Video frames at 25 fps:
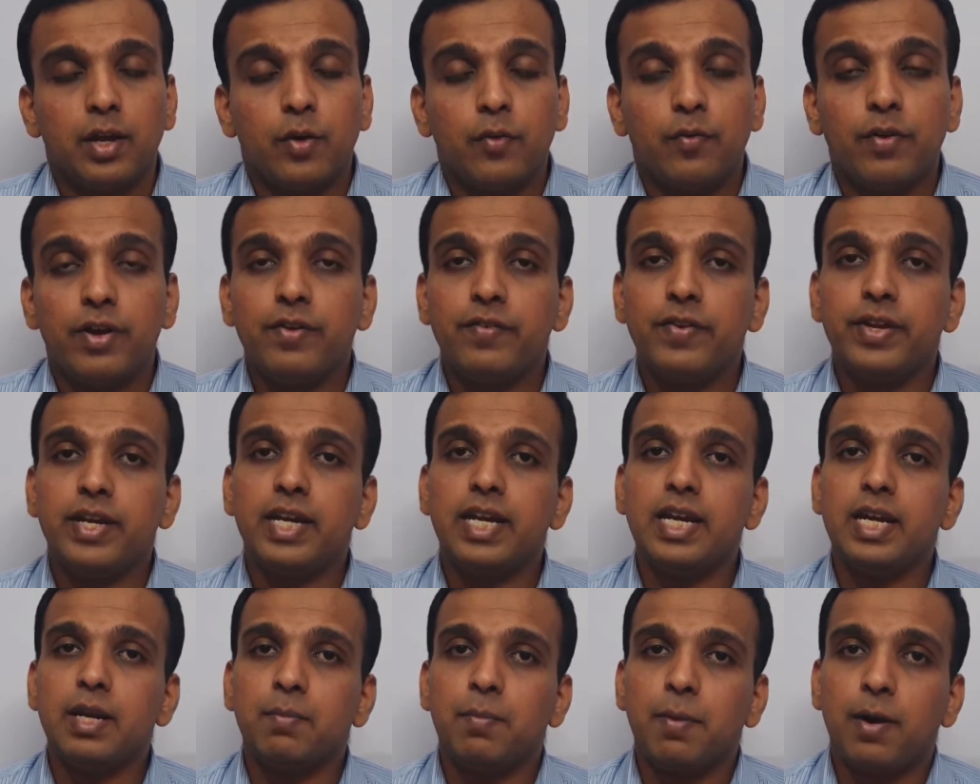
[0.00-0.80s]
where we
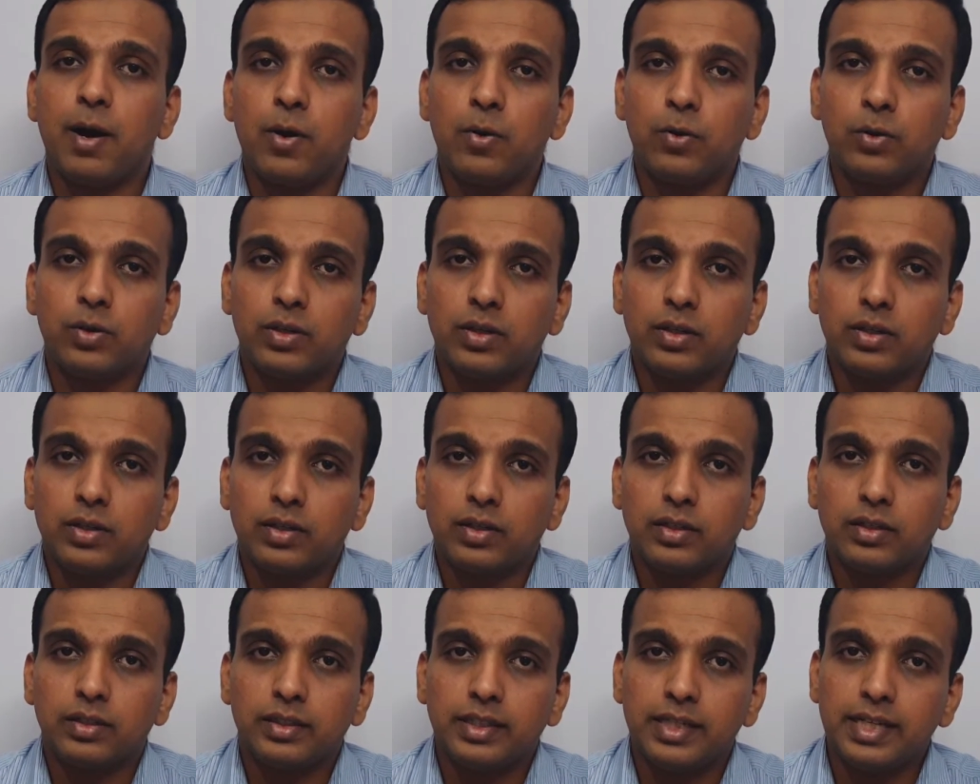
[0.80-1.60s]
read about
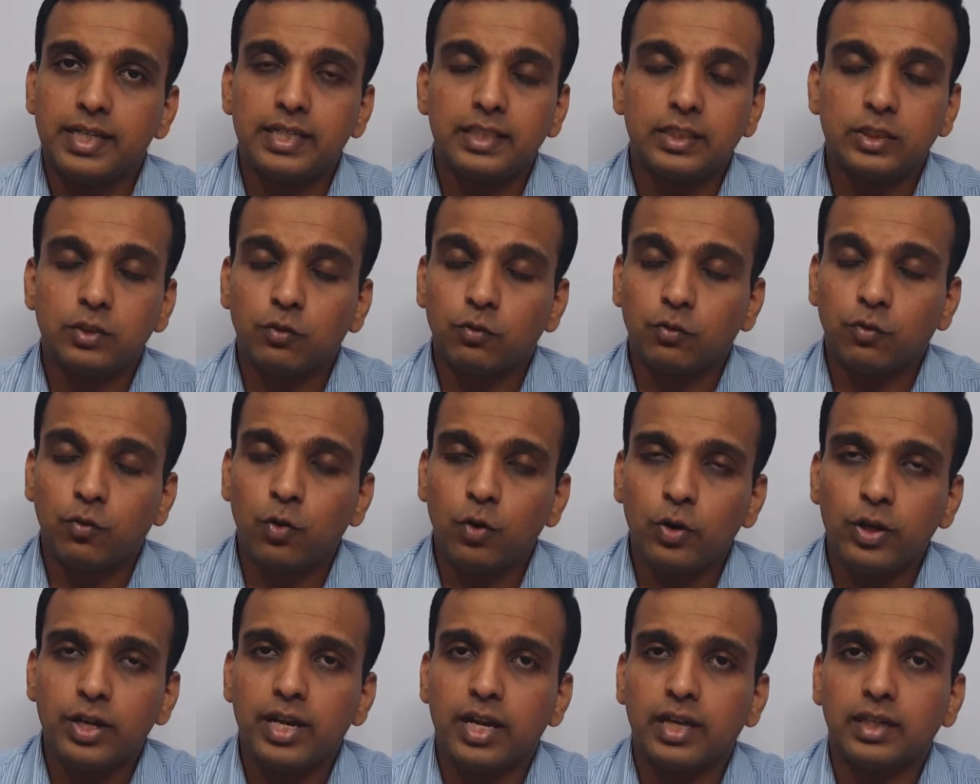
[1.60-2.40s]
these
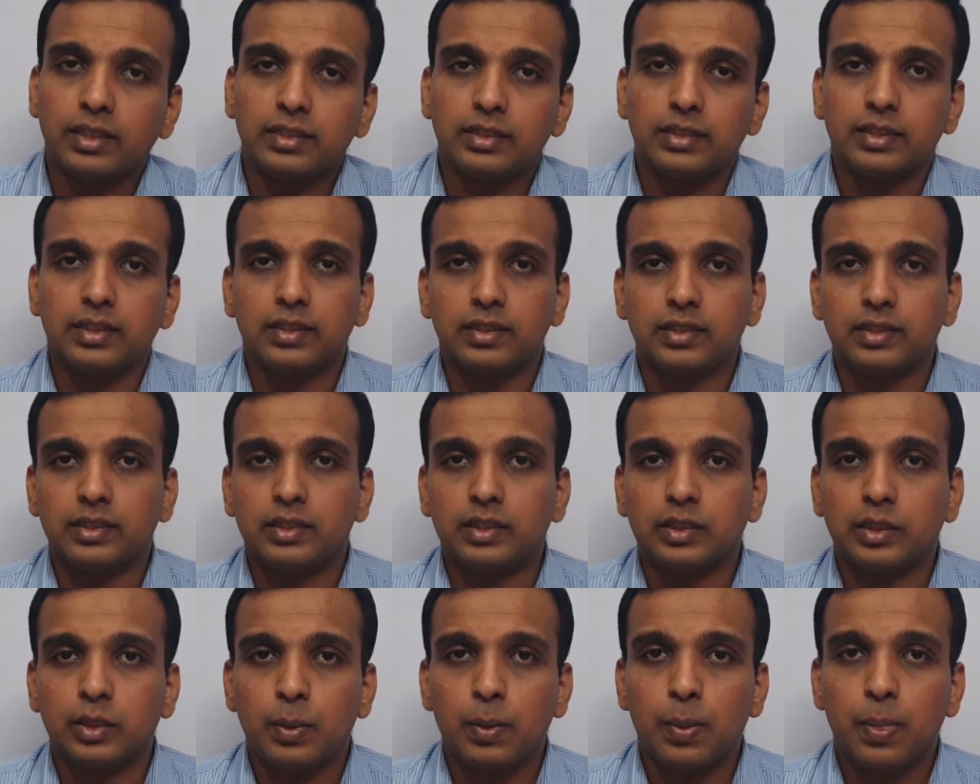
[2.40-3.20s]
four
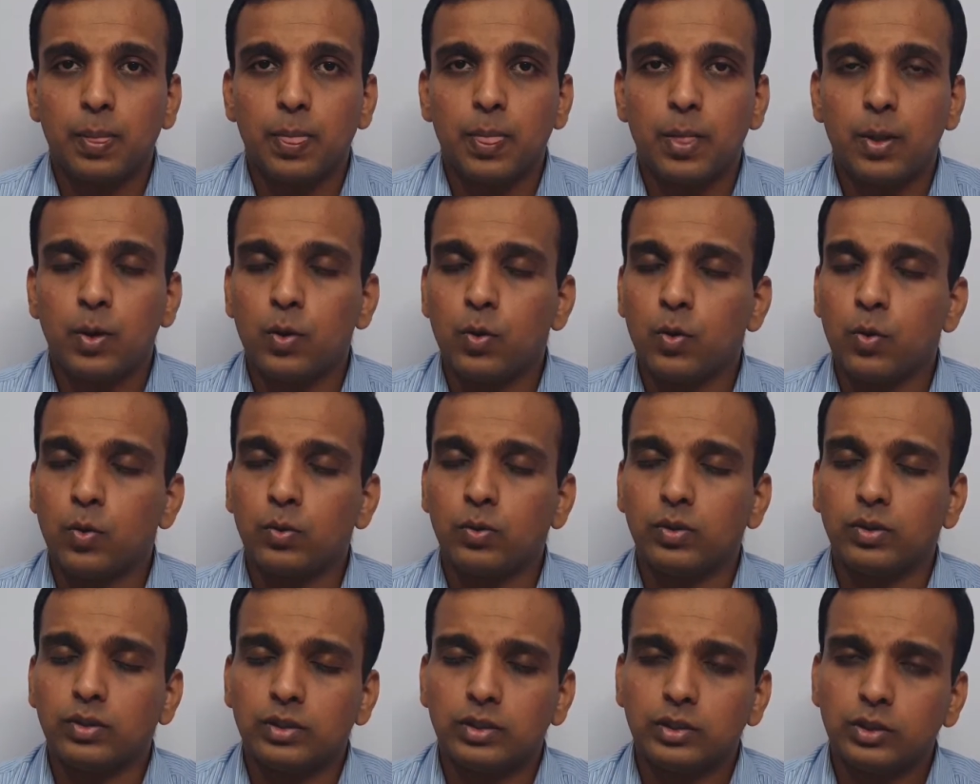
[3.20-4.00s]
youngsters
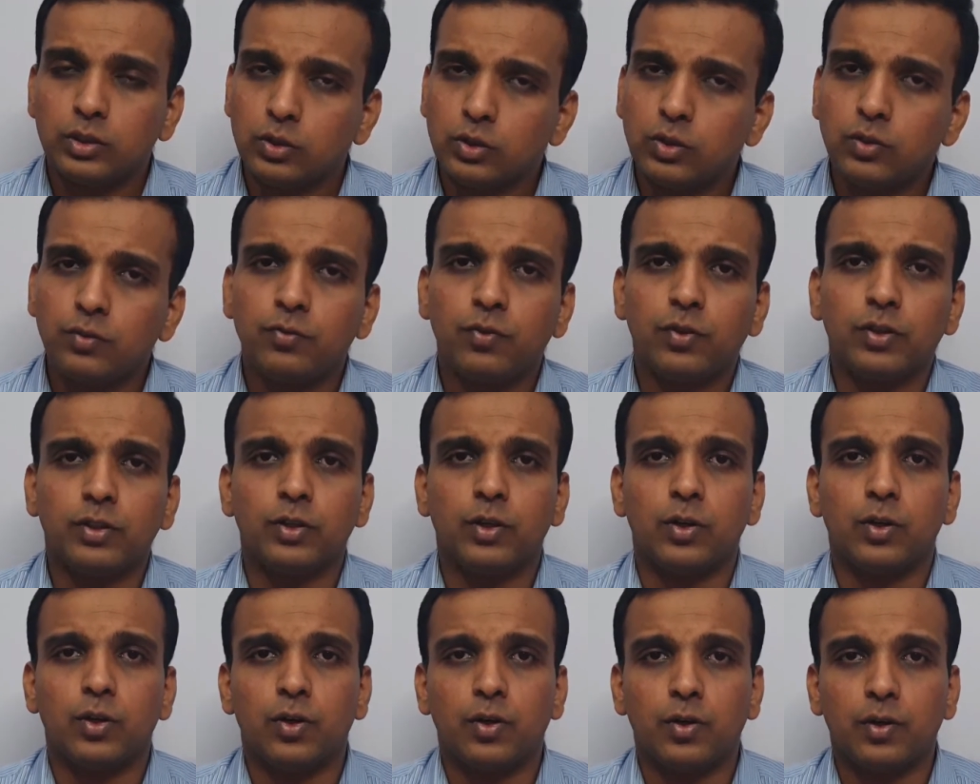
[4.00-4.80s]
who stood for
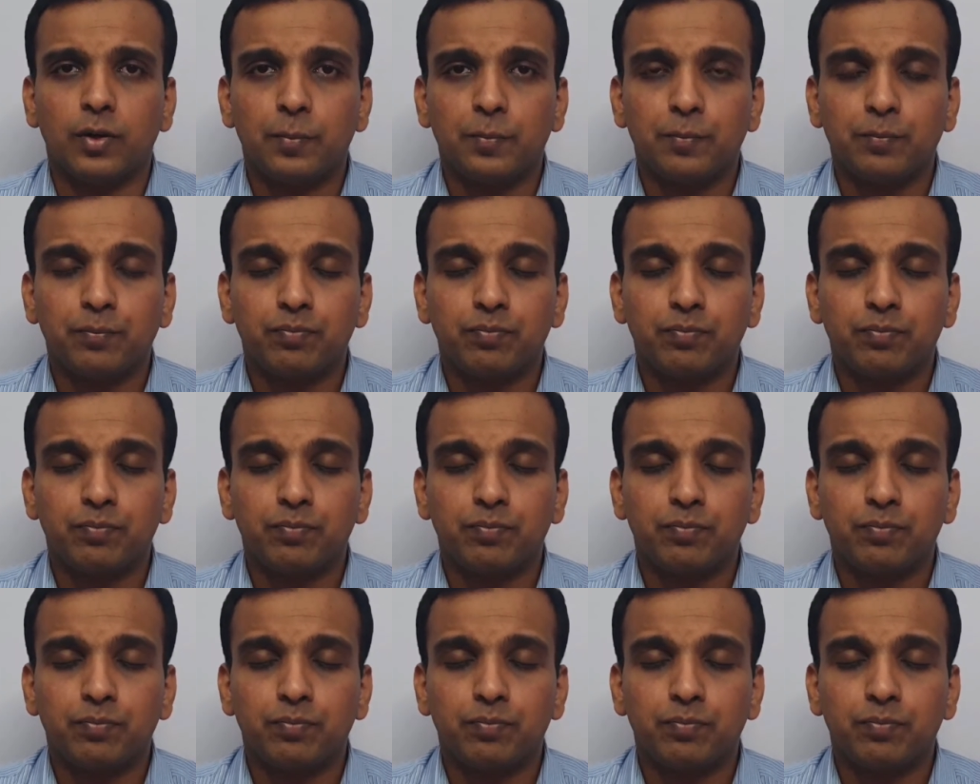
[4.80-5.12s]
the Lord.